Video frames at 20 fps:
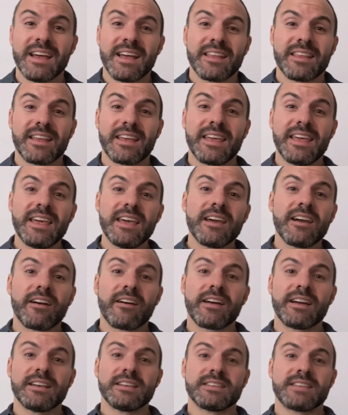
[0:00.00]
The key here
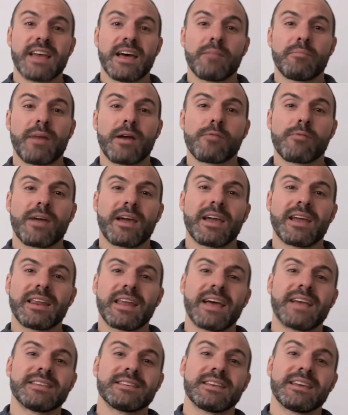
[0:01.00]
is that by
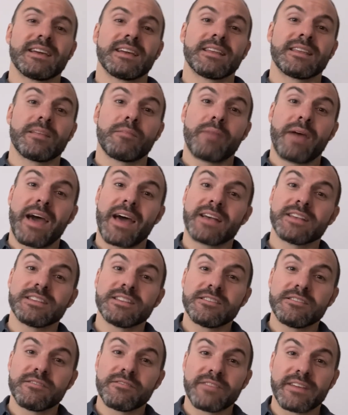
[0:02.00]
recognizing the
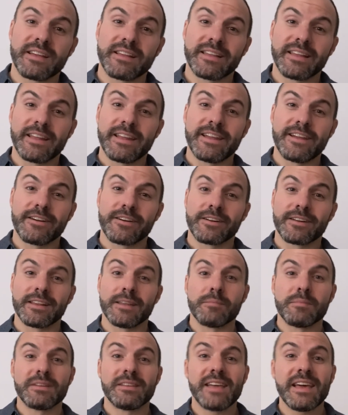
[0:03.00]
passive and linear
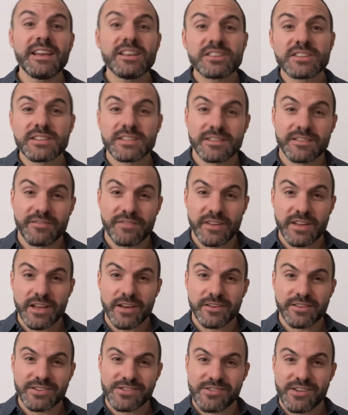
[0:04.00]
limitations of
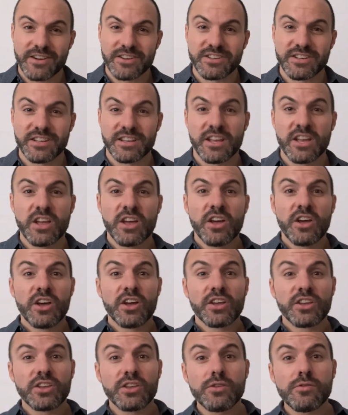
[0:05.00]
video instruction,
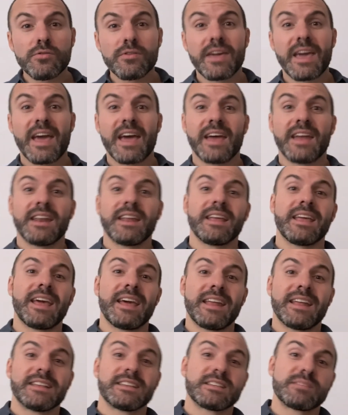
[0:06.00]
you can
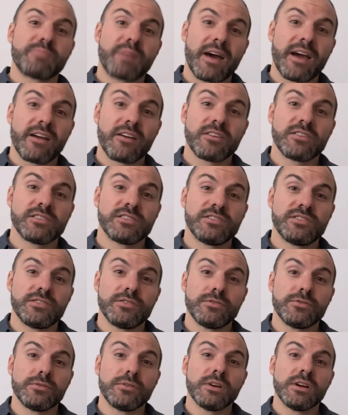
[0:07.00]
get inspired
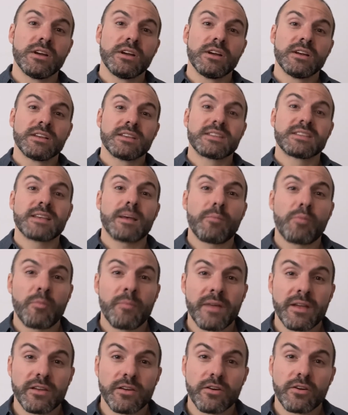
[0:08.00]
to
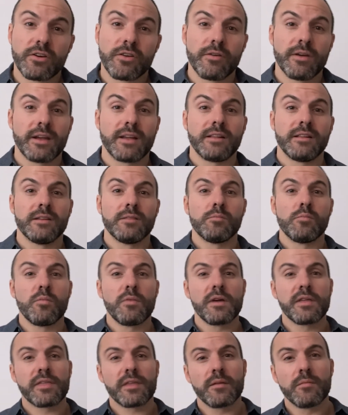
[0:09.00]
supplement your curriculum
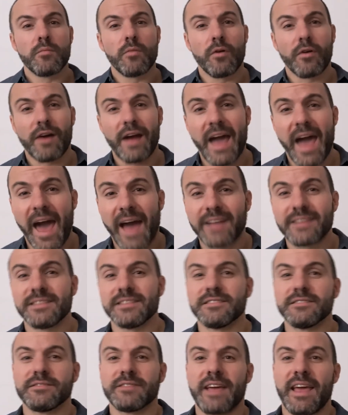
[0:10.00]
with more
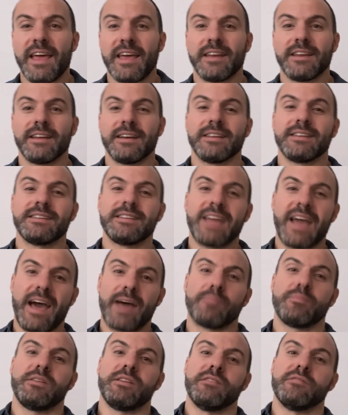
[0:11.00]
active and
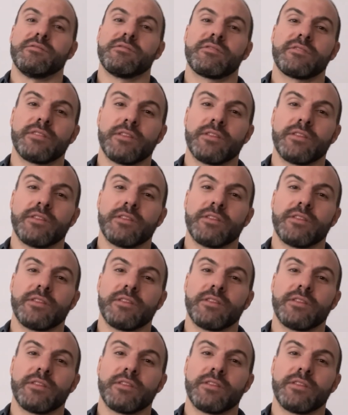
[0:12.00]
adaptive